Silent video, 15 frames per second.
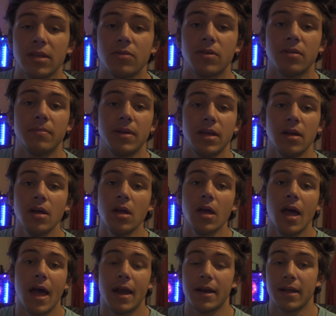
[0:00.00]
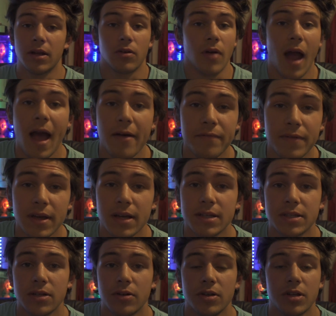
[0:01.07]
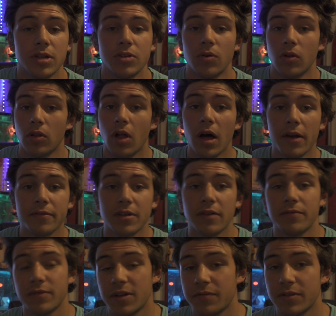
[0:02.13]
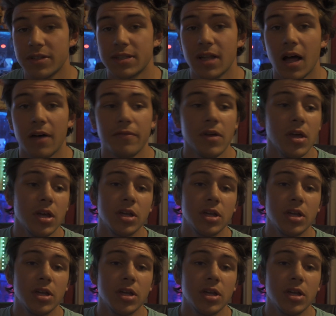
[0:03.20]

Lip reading: you can be editing graphics, you can do a lot of different stuff,